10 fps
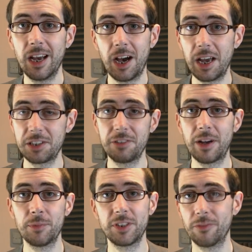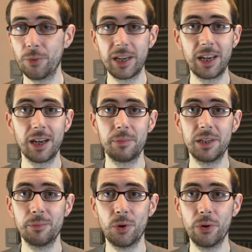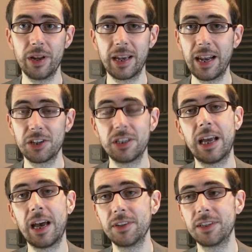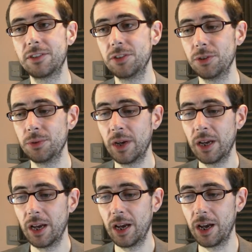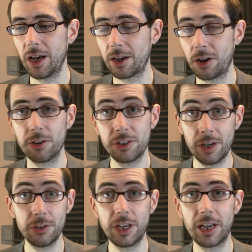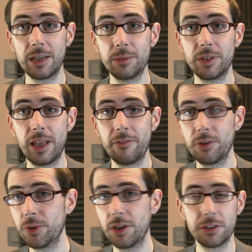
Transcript: I actually found myself waking up in the morning and actually having to uh, clock, you know, check in with everyone.